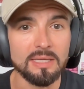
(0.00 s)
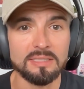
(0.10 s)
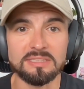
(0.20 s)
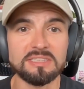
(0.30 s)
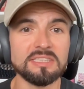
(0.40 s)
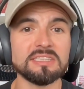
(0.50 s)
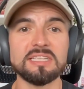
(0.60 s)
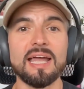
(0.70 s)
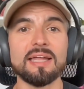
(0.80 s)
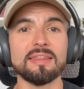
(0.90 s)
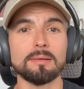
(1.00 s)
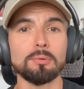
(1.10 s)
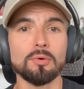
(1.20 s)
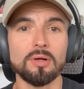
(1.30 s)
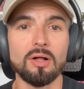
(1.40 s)
It's easy to say that a
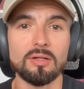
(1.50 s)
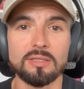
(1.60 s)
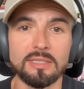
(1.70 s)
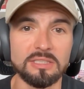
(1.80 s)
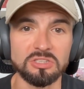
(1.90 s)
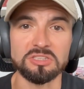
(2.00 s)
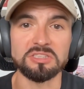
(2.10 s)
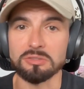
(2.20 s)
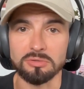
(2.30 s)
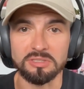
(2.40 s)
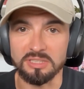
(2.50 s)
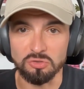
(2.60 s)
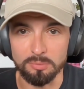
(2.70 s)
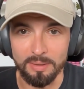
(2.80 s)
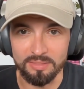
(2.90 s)
protocol is just a
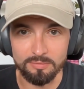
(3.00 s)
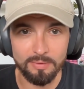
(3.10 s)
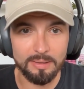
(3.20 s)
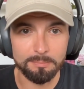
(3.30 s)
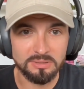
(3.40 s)
serialization method, right?